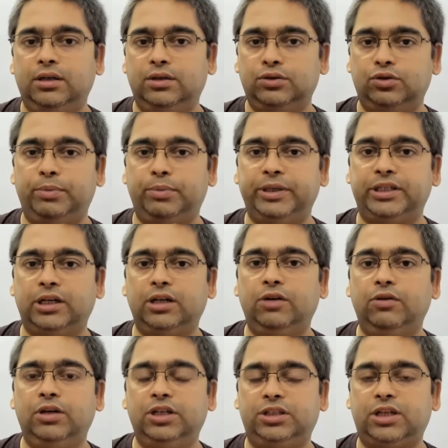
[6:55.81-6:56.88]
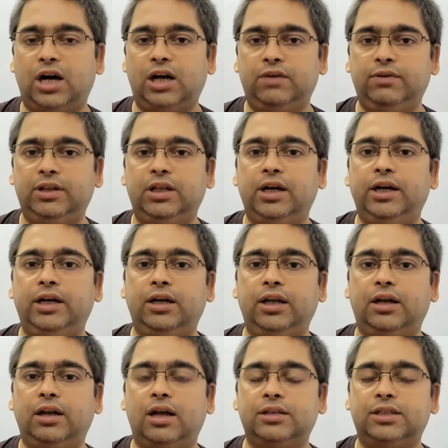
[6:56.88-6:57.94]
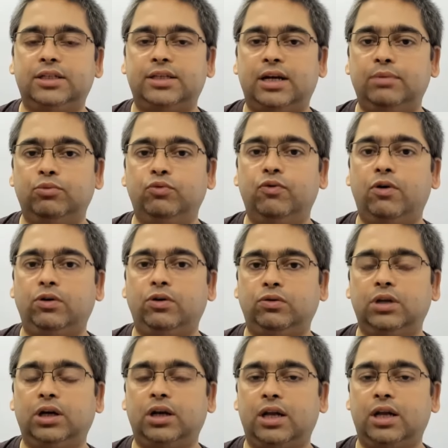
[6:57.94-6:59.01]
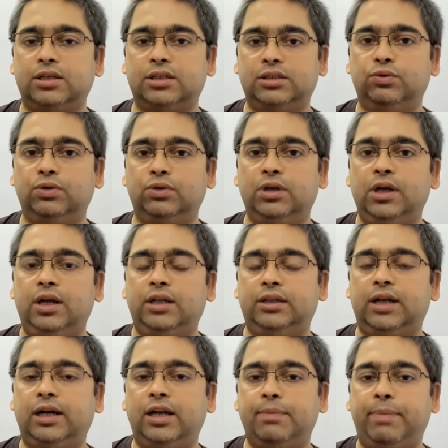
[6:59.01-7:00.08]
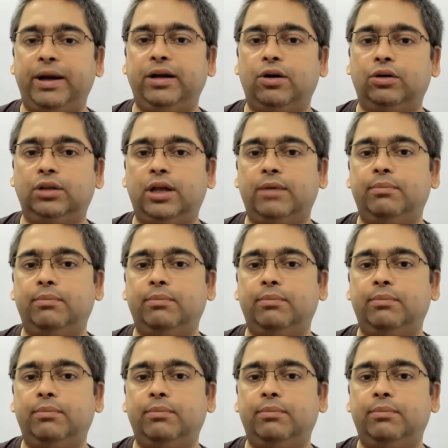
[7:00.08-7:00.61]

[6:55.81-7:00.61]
So basically we'll start with the entity classes and move on to the classes that depend on them,